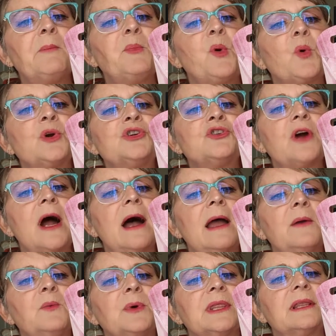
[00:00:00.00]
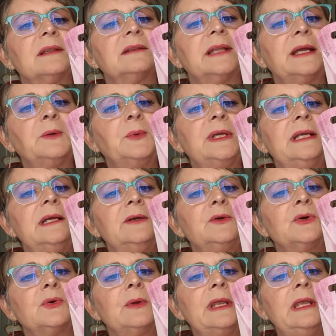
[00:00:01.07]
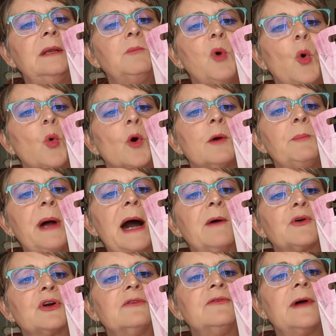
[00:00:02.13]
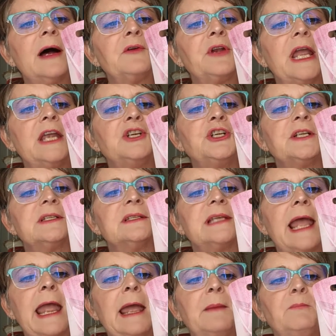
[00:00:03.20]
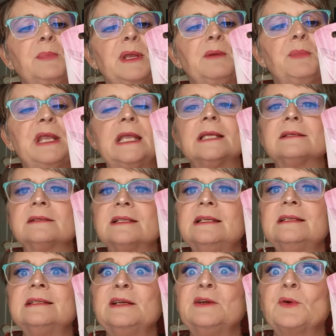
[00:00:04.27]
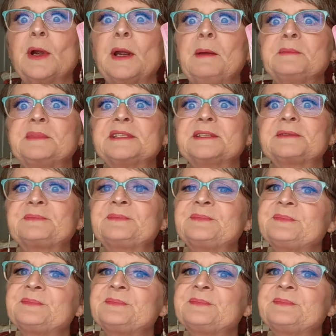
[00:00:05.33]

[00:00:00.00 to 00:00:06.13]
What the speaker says: or dry with liquid, cream, or powder foundations and BB and CC creams.